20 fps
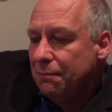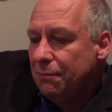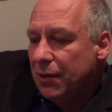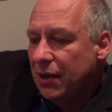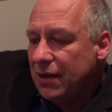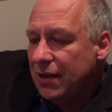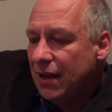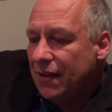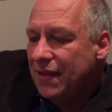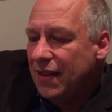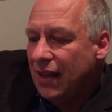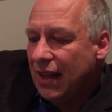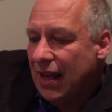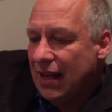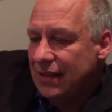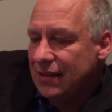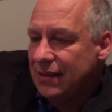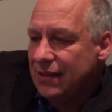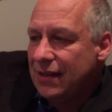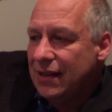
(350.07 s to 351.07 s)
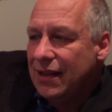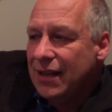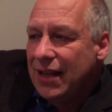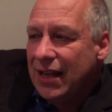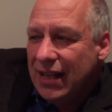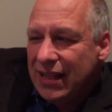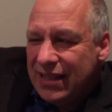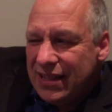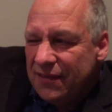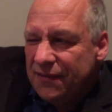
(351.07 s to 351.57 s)
But nonetheless,
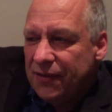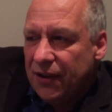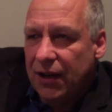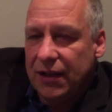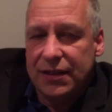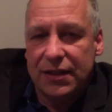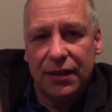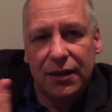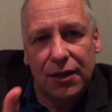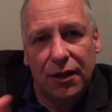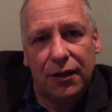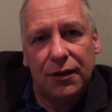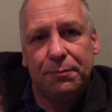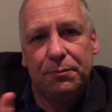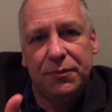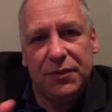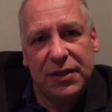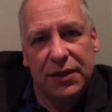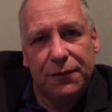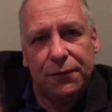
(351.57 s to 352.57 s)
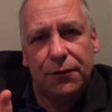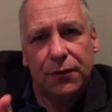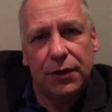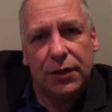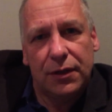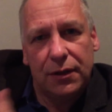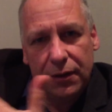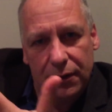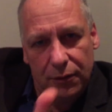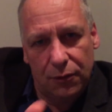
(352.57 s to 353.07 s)
it defines a little
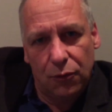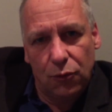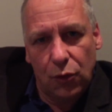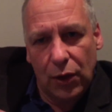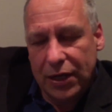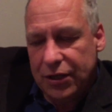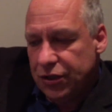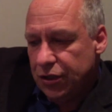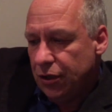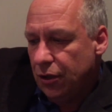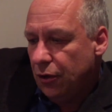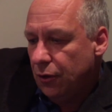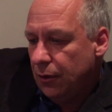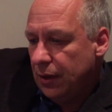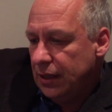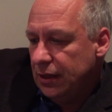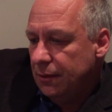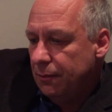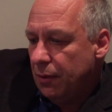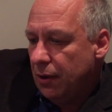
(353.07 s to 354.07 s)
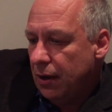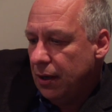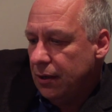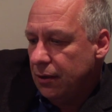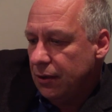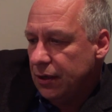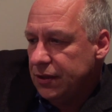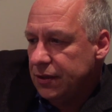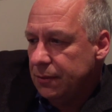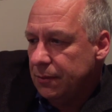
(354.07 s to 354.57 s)
different ratio in the
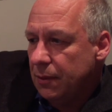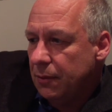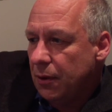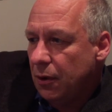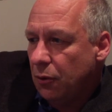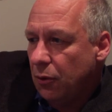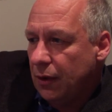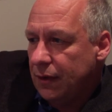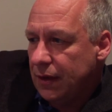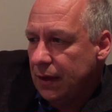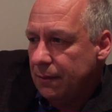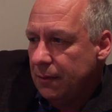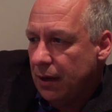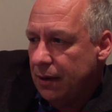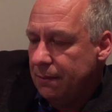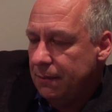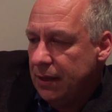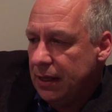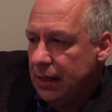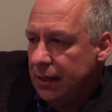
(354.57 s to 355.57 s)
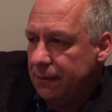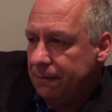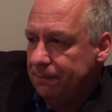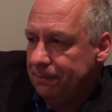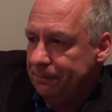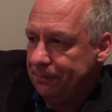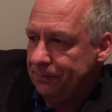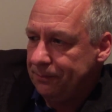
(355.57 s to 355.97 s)
binarism about what they might mean.